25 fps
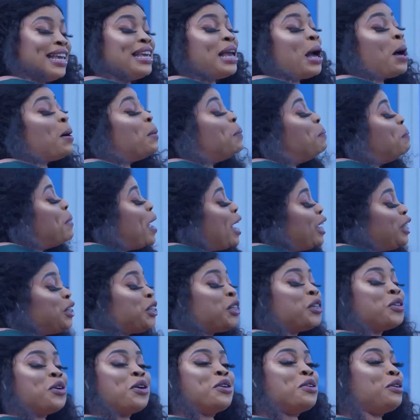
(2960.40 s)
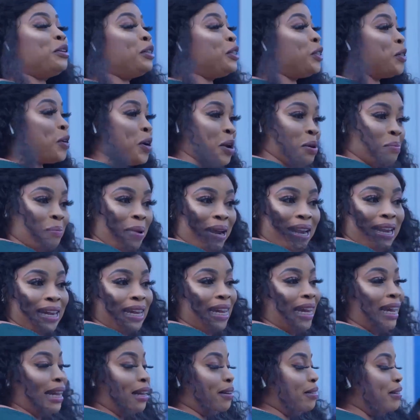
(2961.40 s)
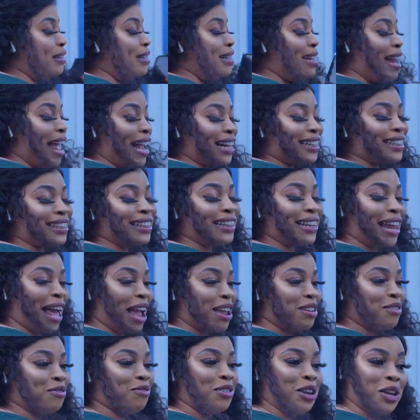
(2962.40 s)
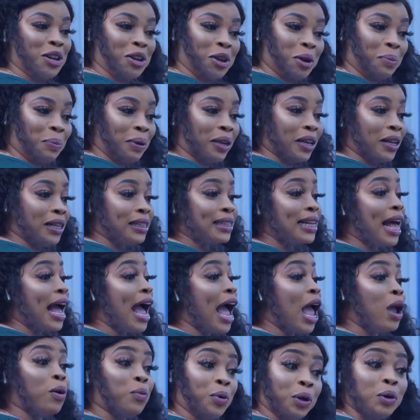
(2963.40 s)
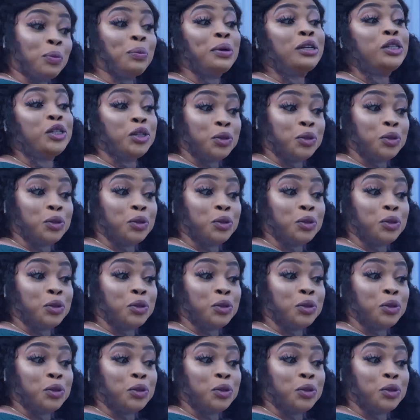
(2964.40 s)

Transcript: Y'all, make sure you join my next live video because I will be